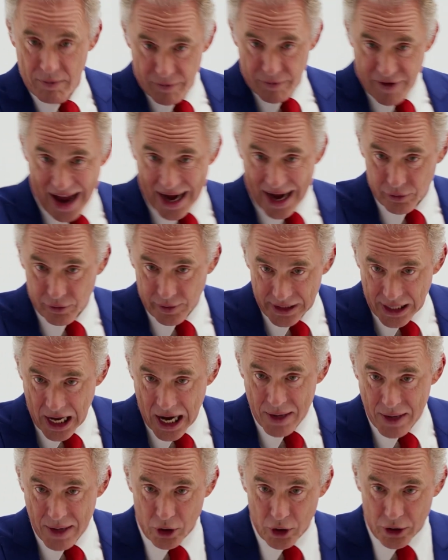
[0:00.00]
factory
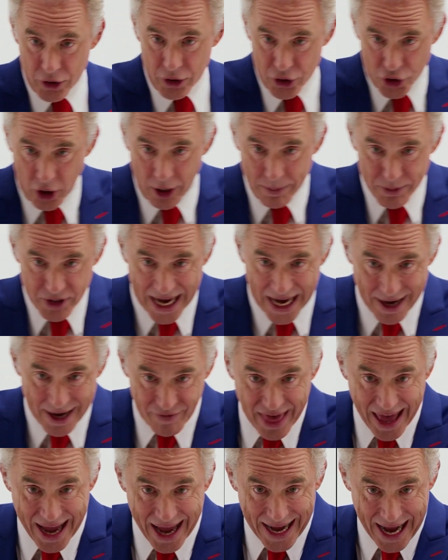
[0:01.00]
line worker jobs
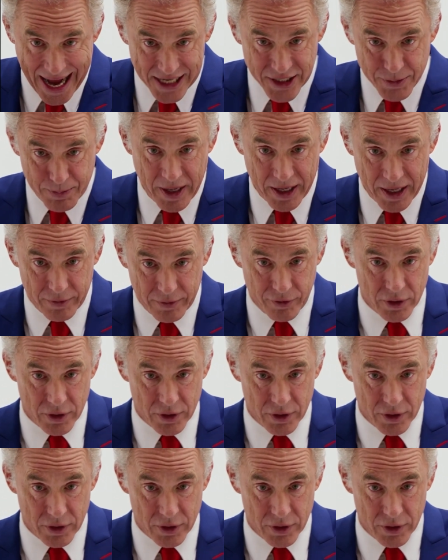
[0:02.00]
have that aspect,